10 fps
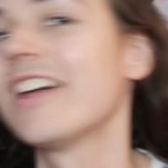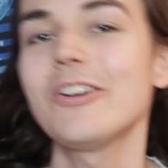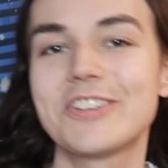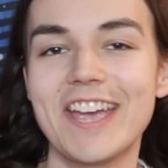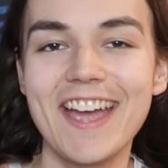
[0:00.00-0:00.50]

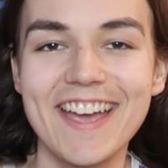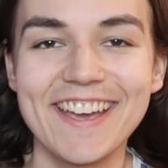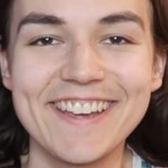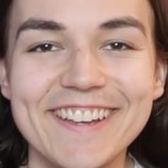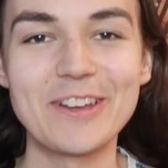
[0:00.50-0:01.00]

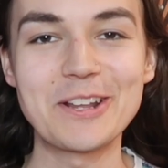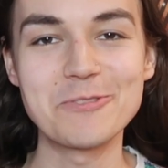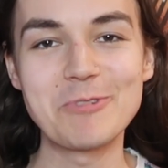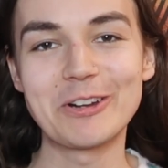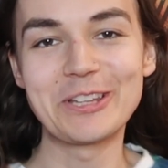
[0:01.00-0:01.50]
Okay. Thought
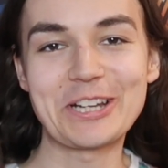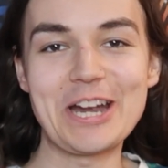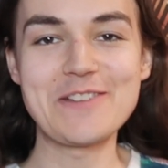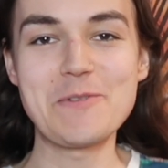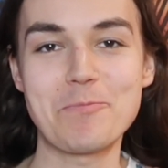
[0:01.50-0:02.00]
I'd wear like
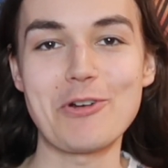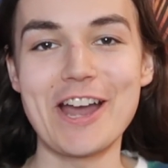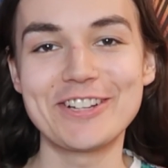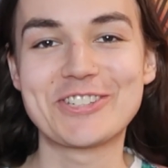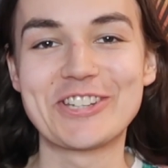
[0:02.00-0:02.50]
kind of a
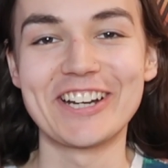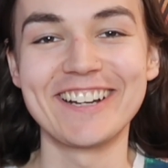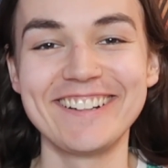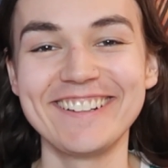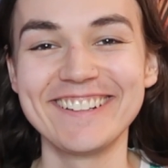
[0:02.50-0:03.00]
pride
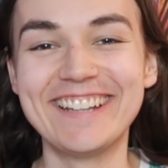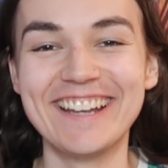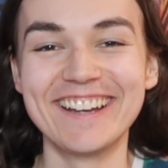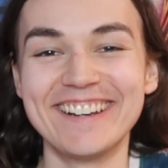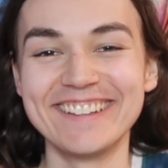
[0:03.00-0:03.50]
shirt, you
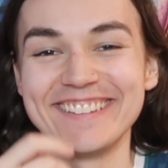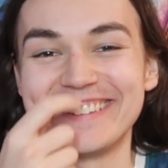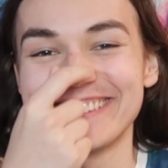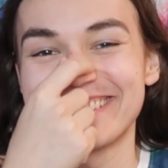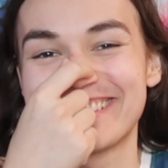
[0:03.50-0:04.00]
know,
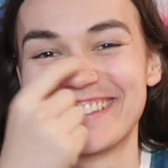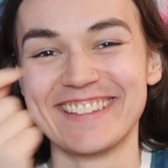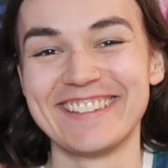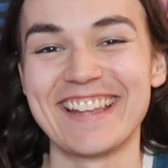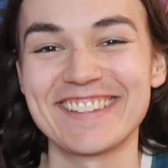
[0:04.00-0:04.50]
just
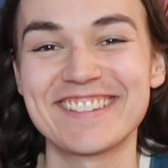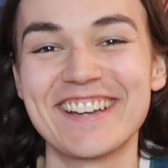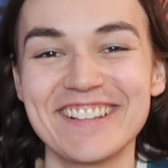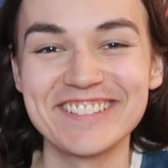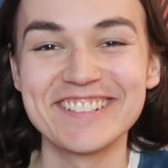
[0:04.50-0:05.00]
because it has
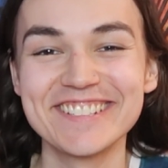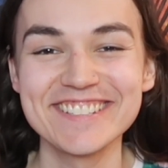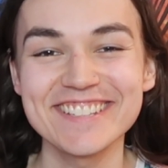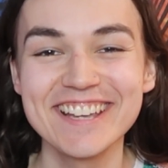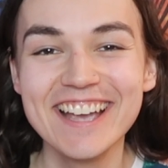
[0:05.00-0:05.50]

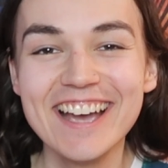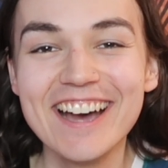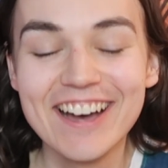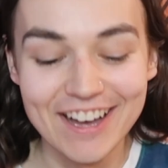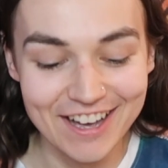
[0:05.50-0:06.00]
colors.
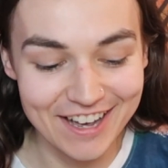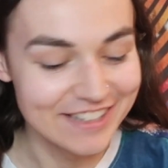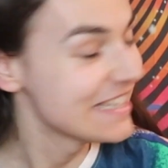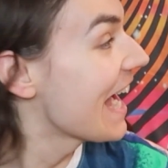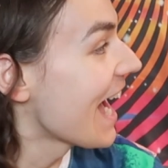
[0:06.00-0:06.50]

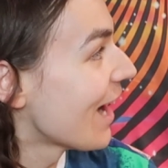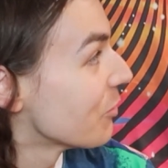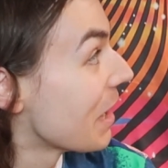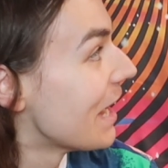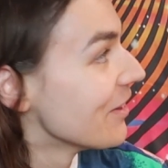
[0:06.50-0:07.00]
Yeah.
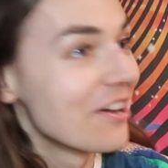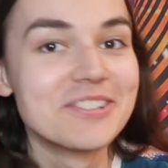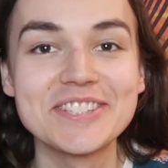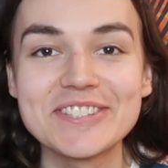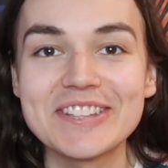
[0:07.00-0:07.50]
Wow. That
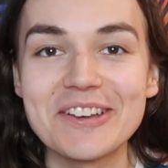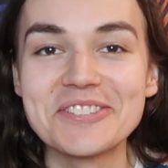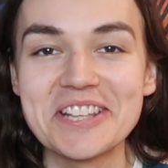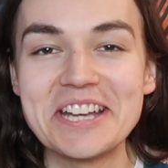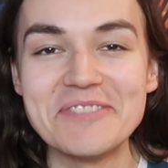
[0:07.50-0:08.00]

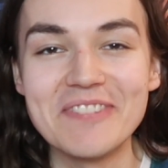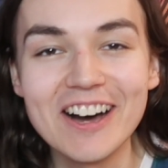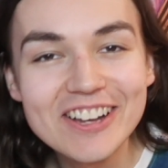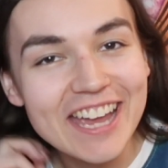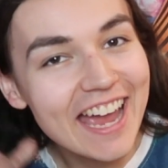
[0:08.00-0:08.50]
was lame.
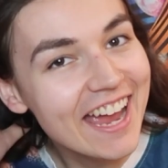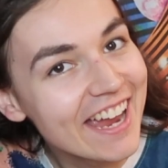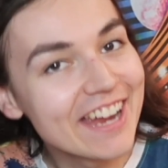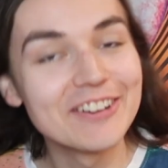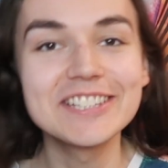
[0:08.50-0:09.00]

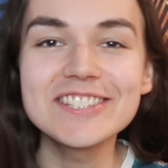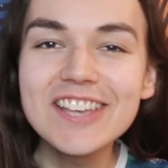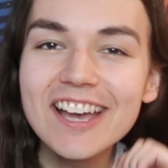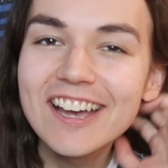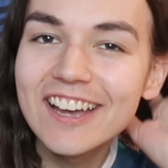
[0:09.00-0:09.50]
Okay.
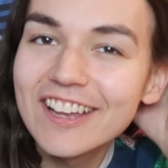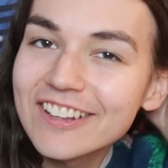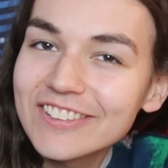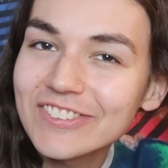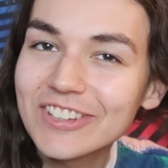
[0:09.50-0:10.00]
Let's
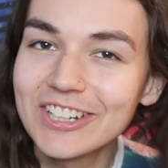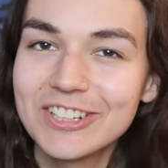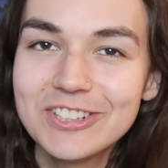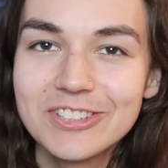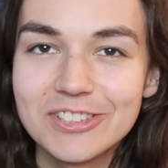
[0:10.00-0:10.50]
get
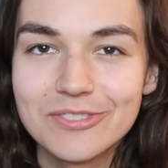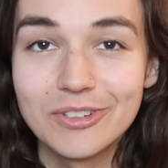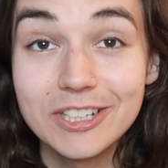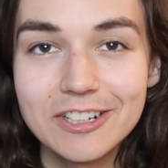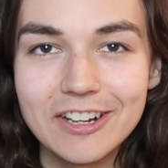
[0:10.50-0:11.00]
into this
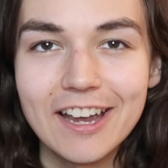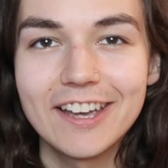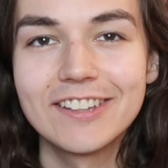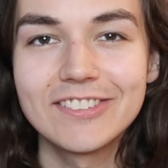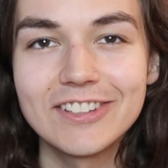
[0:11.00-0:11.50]
video,
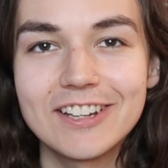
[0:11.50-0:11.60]
guys.